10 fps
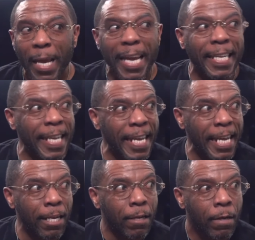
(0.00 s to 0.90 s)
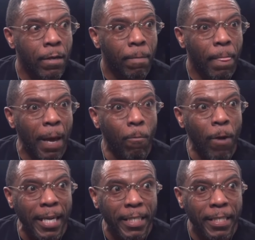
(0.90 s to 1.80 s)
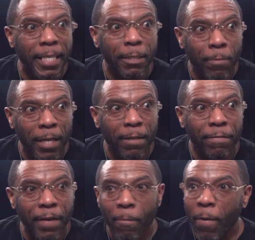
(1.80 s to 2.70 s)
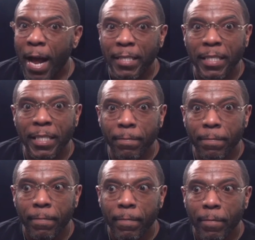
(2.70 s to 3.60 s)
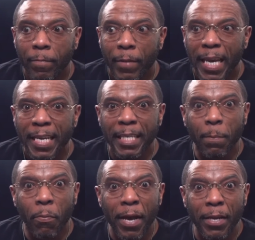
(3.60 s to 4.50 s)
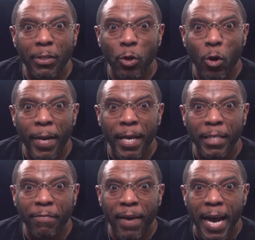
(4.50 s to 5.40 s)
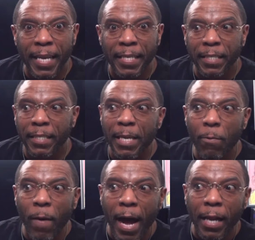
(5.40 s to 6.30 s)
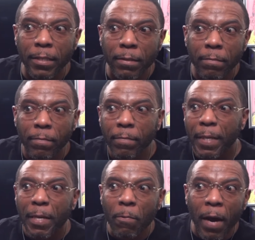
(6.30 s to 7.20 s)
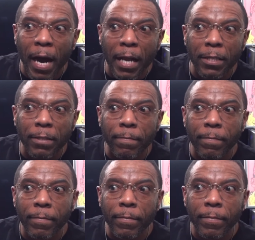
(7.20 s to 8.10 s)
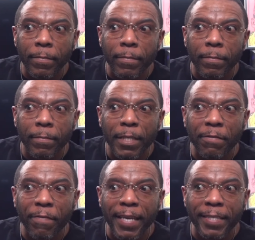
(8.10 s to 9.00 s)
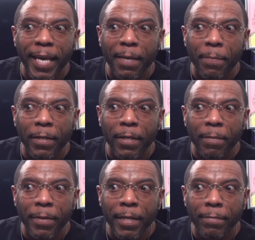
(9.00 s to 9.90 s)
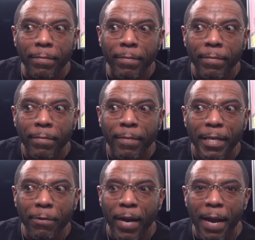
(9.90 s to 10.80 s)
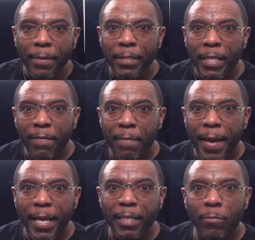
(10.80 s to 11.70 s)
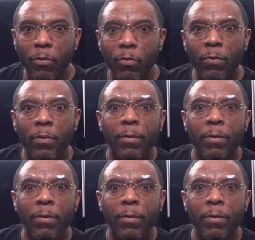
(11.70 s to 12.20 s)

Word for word: And then I'm watching this mother, I'm watching him. And it's predatory at his finest because he watch, he watch, his face light up a little bit. He grab his stuff. He make his move.